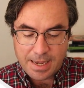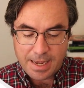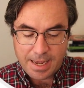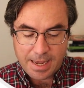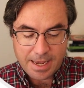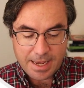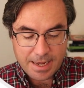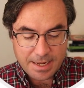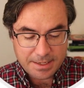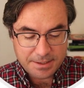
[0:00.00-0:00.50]

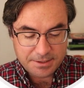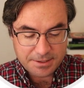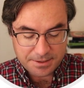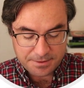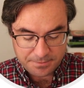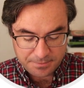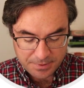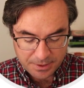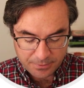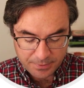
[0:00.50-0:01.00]
And
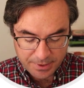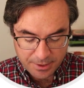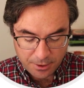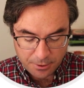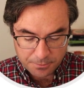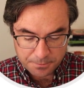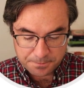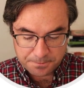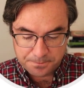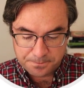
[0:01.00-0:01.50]
there we
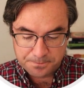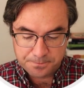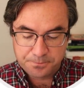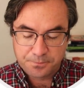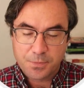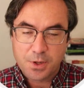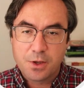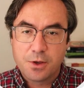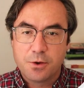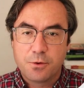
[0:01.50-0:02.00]
go.
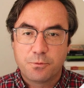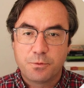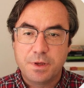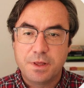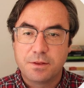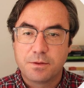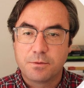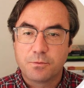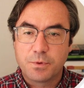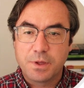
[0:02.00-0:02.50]

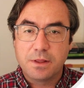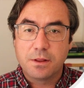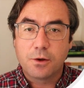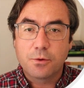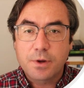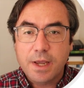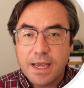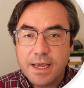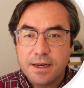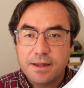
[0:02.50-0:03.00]
We
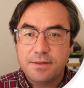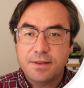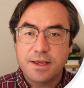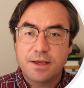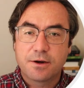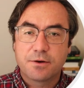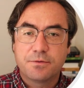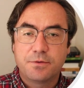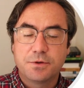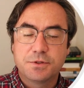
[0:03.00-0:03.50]
located the
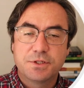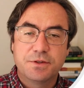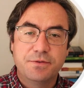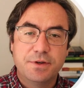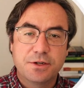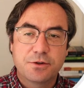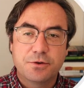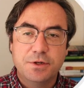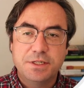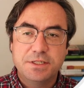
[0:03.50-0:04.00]
intervals of
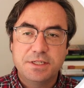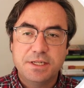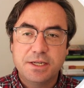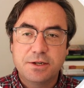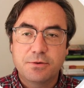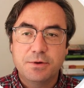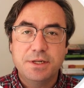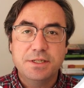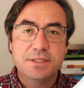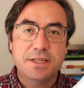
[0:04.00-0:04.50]
increase,
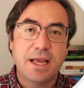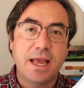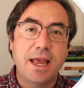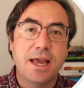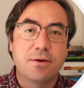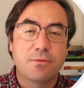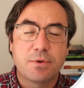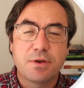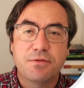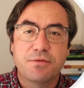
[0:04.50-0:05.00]
decrease,
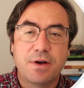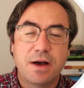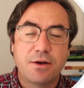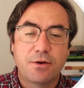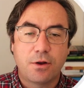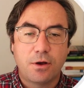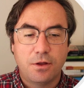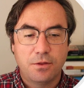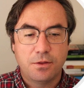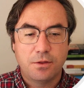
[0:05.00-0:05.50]
and we
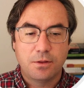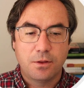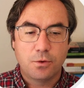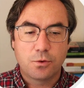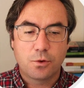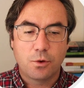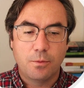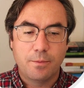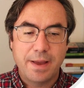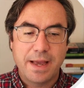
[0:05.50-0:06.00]
found all the
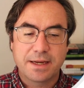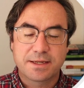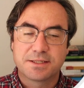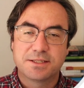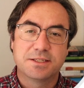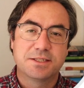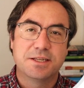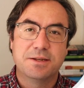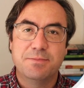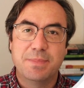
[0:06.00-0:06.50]
local
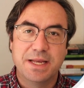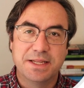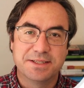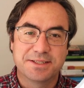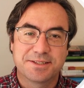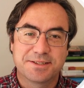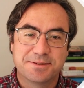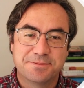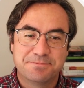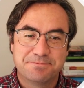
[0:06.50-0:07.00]
maxes and
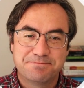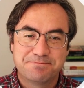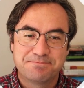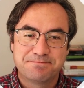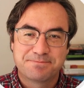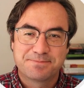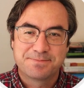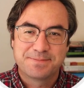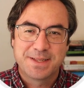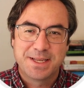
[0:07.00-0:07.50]
mins.
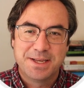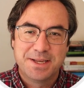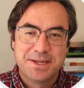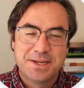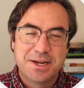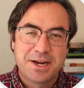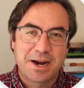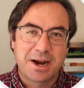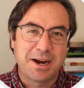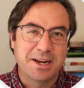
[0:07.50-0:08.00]

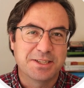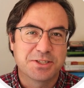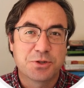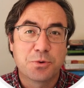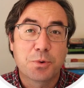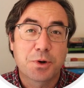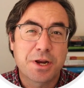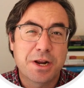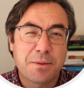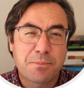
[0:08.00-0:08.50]
All right, so
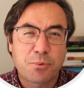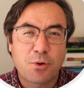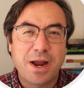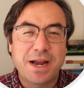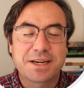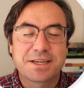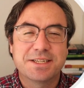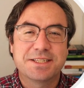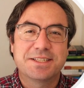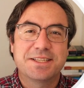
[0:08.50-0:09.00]
we're going to
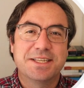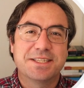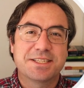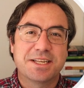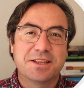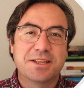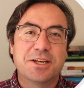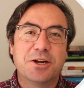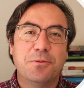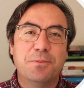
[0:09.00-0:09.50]
practice this
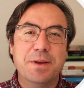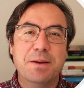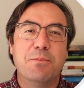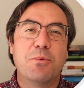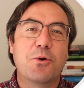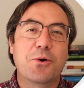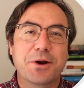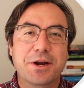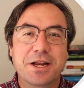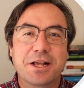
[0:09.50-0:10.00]
a little bit
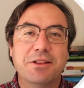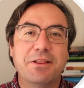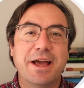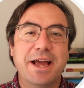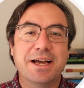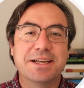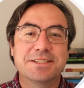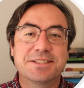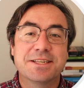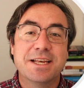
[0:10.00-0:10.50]
more in
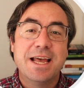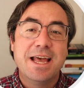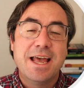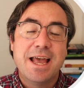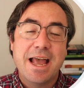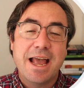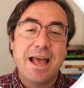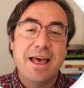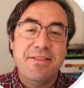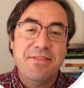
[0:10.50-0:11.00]
class,
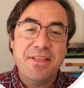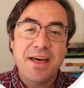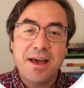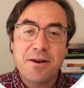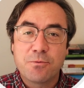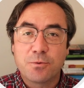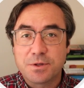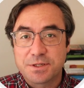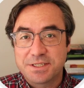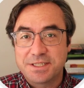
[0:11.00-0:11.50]
and
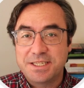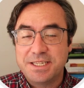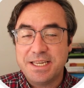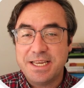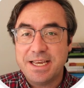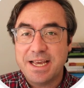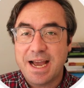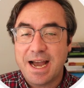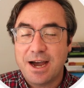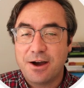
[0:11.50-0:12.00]
then we'll
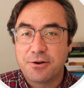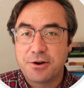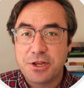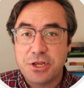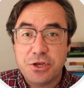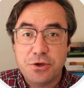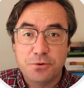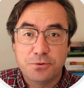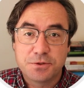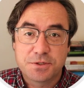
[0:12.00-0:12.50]
see how to
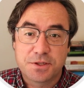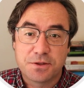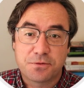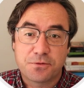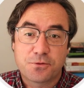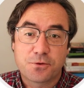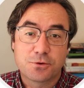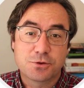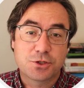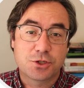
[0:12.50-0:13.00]
use the
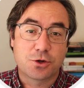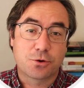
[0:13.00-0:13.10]
first